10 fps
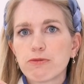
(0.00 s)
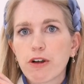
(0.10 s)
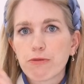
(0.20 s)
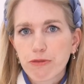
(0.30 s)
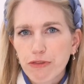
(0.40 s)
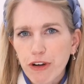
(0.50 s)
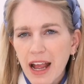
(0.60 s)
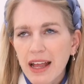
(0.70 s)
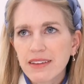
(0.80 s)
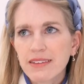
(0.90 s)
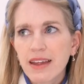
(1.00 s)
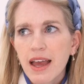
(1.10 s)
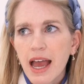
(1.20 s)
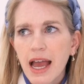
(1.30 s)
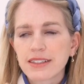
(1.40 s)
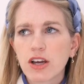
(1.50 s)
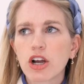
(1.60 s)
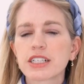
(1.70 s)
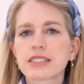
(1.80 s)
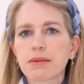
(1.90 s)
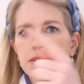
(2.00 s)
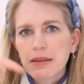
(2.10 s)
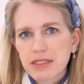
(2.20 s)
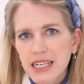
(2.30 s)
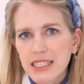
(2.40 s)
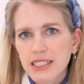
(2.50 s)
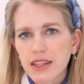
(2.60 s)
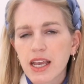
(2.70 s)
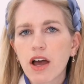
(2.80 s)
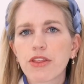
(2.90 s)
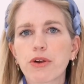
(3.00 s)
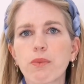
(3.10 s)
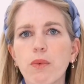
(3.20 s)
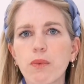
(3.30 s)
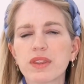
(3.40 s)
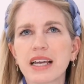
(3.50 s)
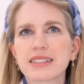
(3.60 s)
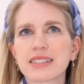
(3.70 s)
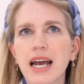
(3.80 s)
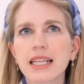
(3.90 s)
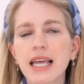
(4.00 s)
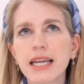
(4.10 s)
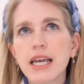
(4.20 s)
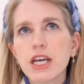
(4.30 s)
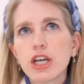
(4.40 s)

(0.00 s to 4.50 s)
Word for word: from France as hard as sometimes it is on the other like side like